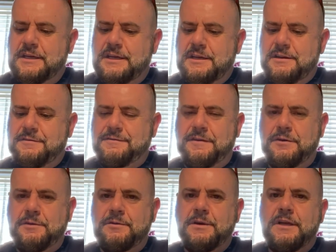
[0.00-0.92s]
And if
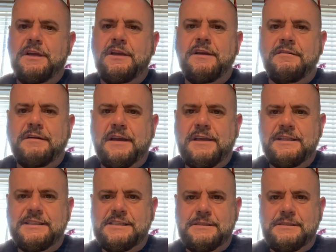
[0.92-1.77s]
you like and